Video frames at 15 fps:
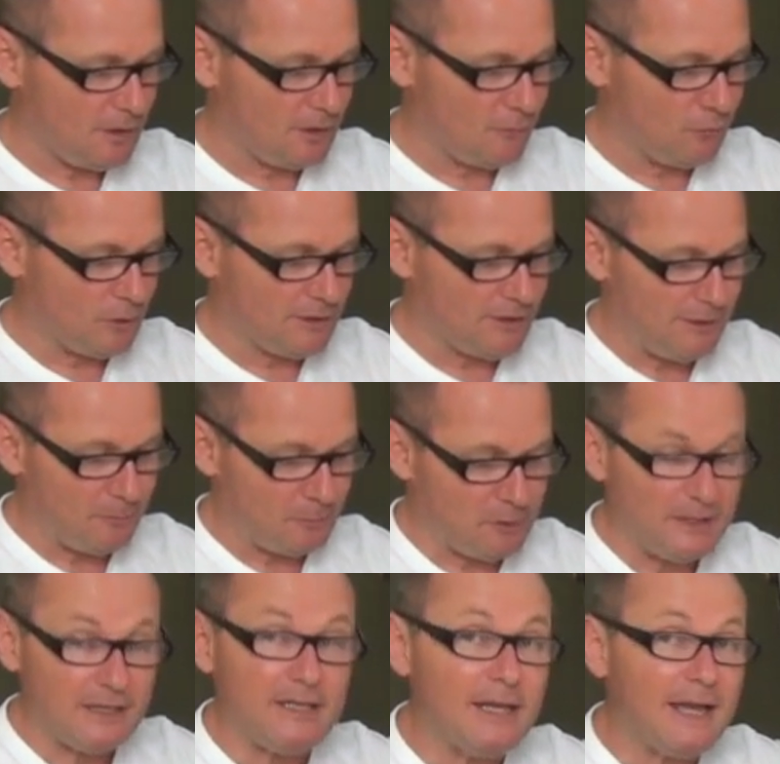will then
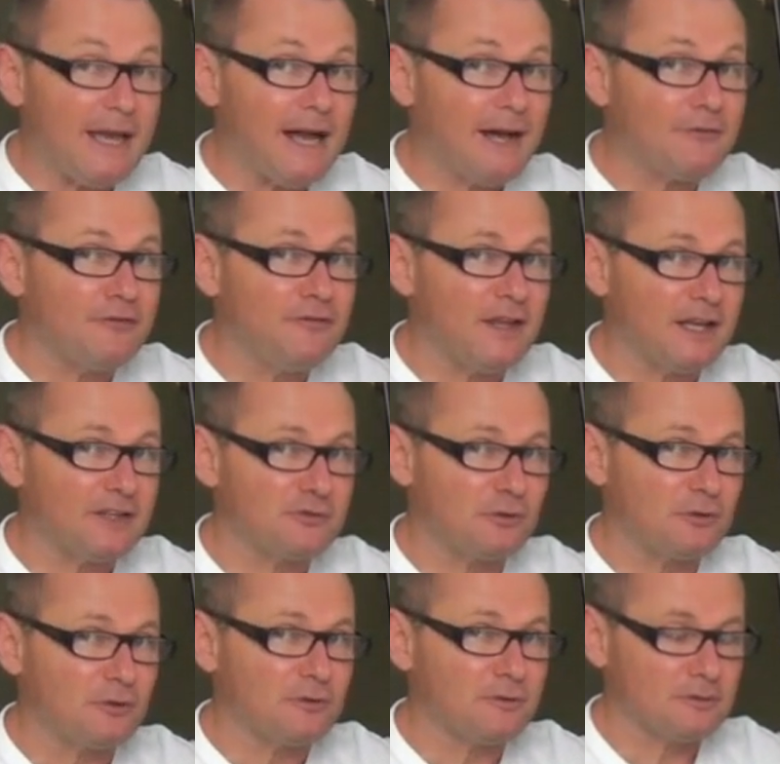play the F
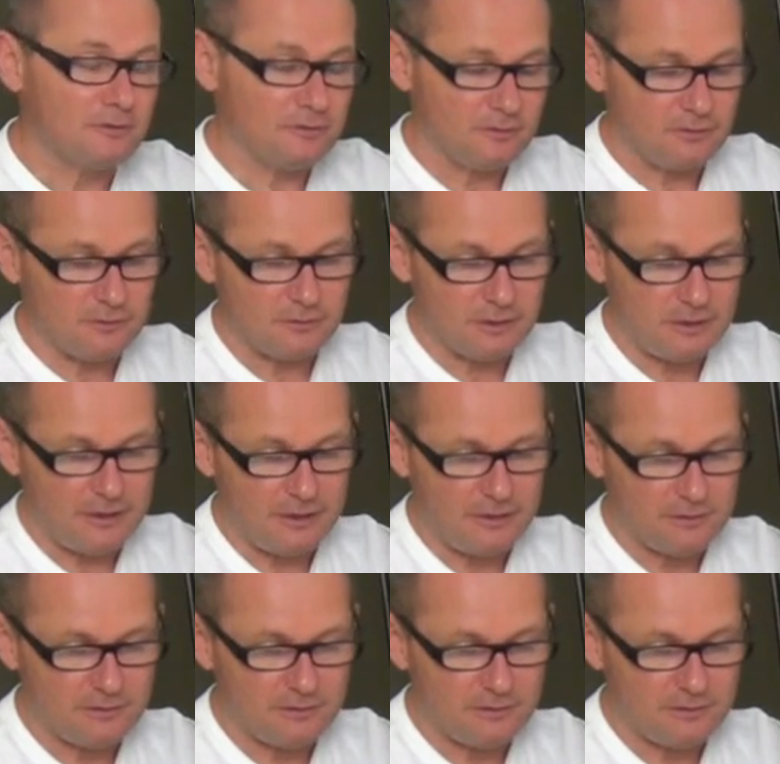natural. Okay.